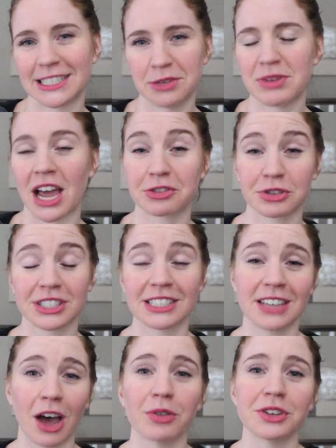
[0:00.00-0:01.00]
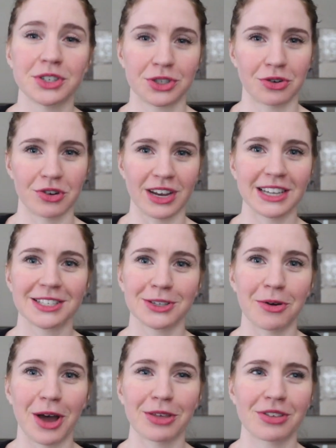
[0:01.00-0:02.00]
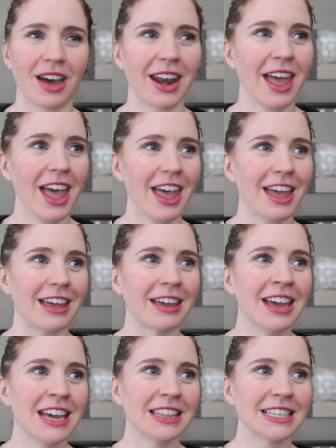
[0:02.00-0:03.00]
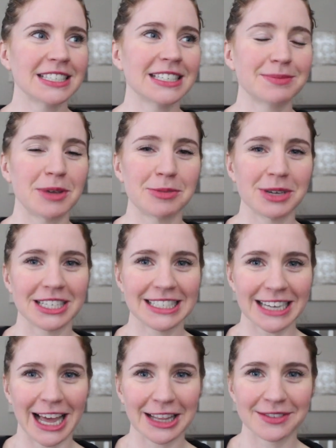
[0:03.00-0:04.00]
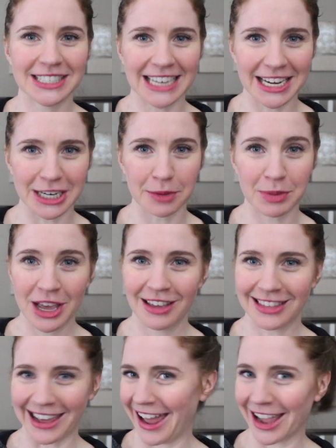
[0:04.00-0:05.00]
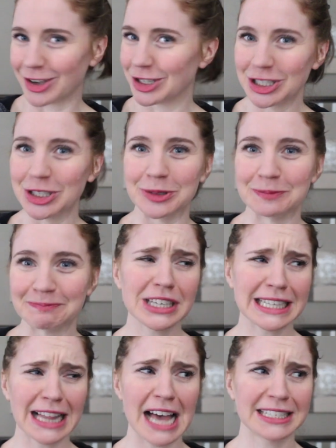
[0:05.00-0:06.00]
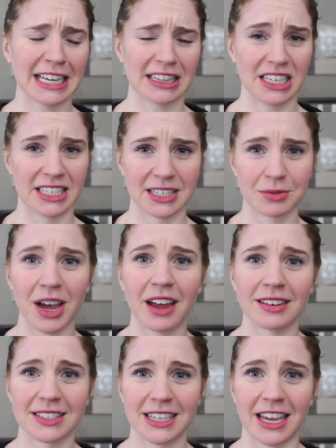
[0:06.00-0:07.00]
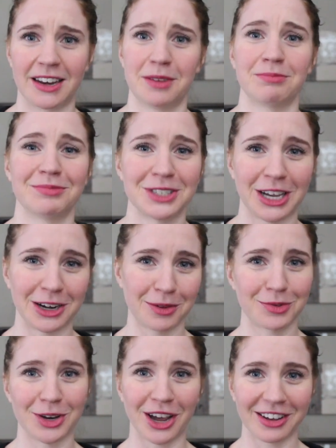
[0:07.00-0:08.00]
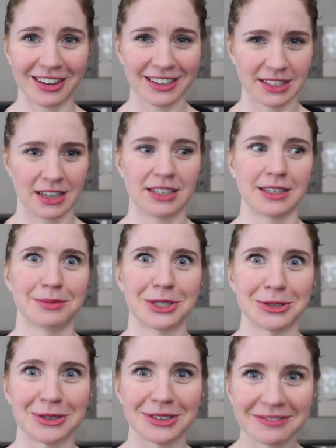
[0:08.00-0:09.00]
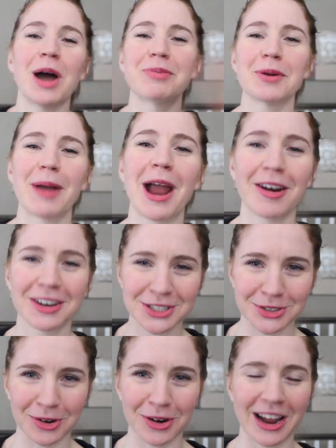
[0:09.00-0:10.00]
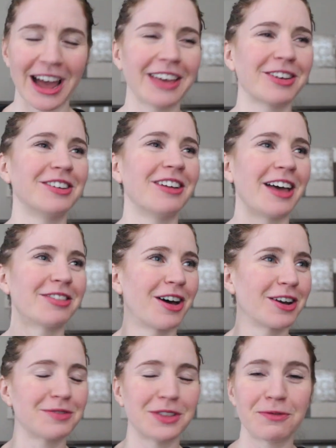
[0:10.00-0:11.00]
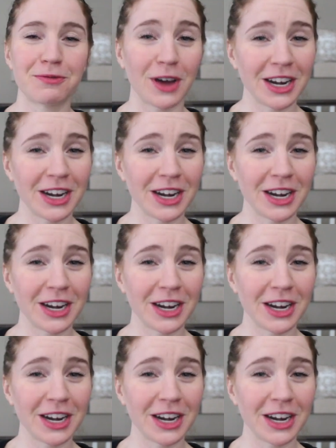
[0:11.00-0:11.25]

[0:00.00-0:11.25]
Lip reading: just seemed natural to tell this story. So I thought, hey, this is maybe a style of stand-up that I could do. For this class at least. I'm not saying I'm signing up for Yuck Yucks anytime soon. So I prepared a story. I thought of the